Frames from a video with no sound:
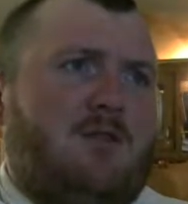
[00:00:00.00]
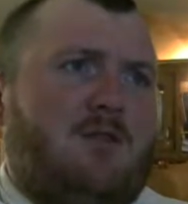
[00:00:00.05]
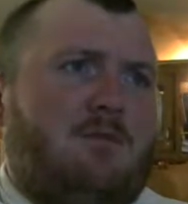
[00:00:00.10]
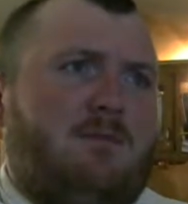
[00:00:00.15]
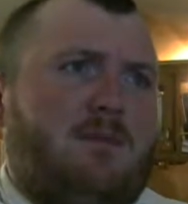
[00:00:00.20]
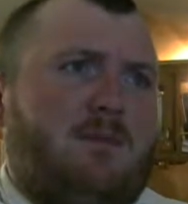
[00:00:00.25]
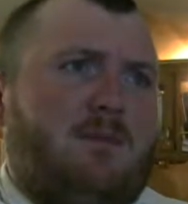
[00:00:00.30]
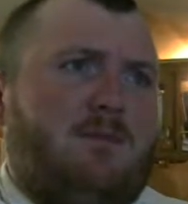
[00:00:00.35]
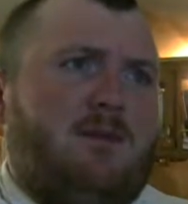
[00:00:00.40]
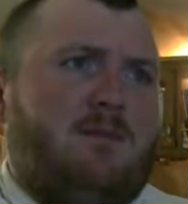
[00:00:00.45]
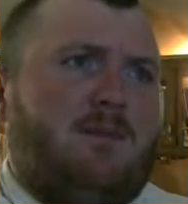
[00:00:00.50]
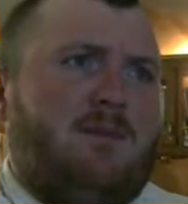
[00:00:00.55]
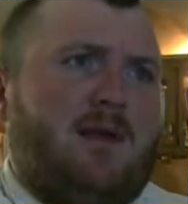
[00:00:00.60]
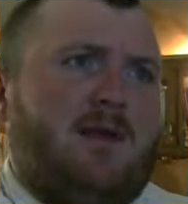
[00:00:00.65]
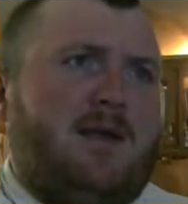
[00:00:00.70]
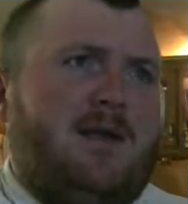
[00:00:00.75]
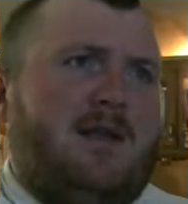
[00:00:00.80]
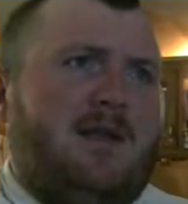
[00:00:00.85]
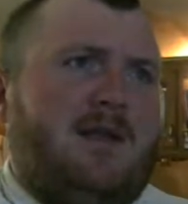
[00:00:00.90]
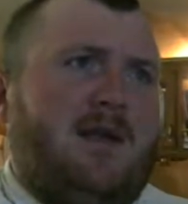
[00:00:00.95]

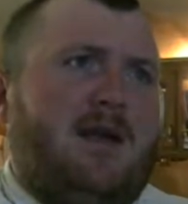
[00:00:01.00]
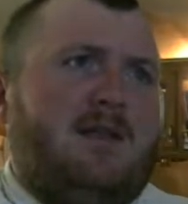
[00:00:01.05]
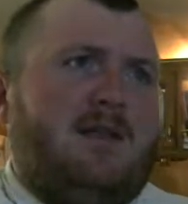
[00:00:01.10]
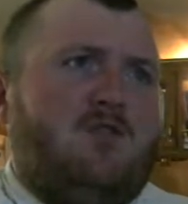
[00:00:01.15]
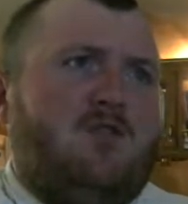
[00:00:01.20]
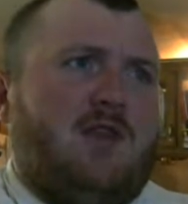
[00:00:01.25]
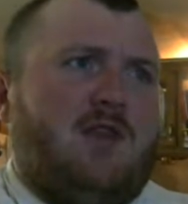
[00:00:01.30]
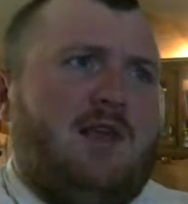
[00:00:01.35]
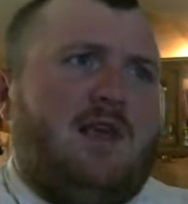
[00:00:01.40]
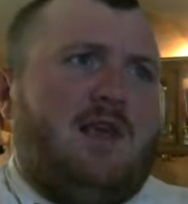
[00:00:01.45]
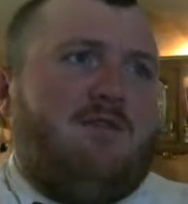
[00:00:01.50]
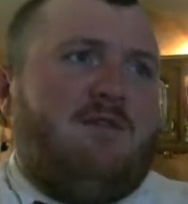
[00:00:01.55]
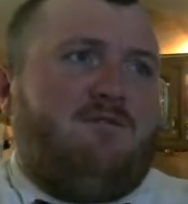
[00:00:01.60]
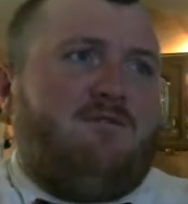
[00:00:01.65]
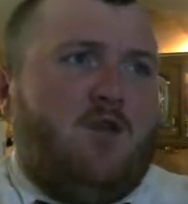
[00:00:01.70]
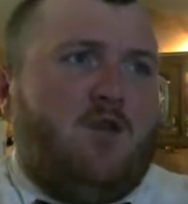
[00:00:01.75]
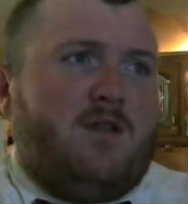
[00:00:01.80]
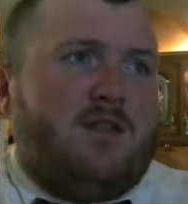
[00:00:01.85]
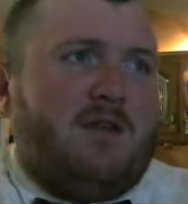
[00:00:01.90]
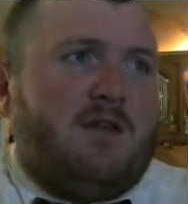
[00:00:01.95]
participating under the
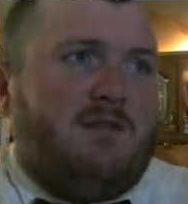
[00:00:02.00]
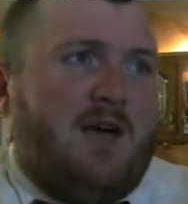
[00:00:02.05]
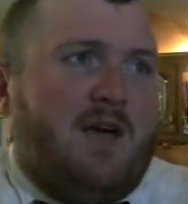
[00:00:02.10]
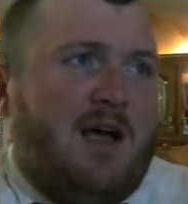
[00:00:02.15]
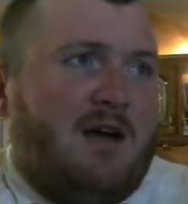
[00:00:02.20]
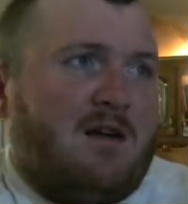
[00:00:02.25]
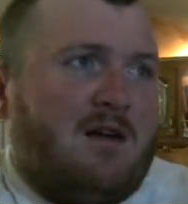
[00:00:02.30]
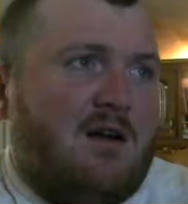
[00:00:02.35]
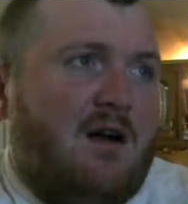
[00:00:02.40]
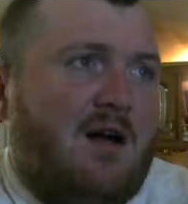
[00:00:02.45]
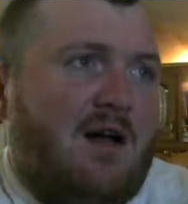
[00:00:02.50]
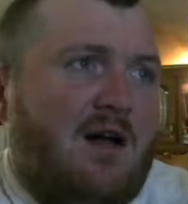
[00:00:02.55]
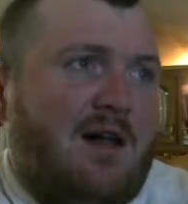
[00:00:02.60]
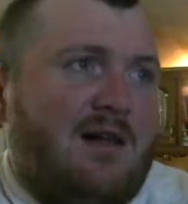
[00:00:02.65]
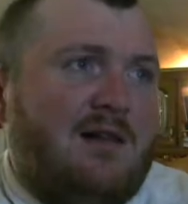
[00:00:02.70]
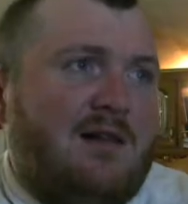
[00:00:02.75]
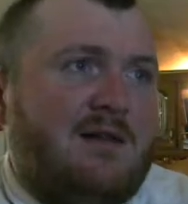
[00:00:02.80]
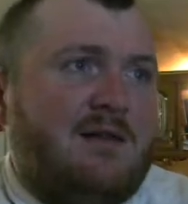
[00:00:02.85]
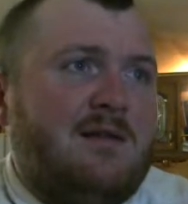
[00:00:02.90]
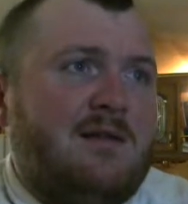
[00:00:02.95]
influence of
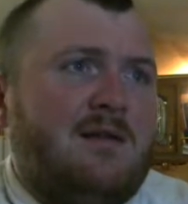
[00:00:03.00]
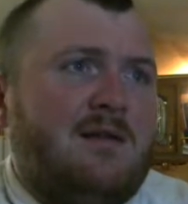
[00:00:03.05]
alcohol.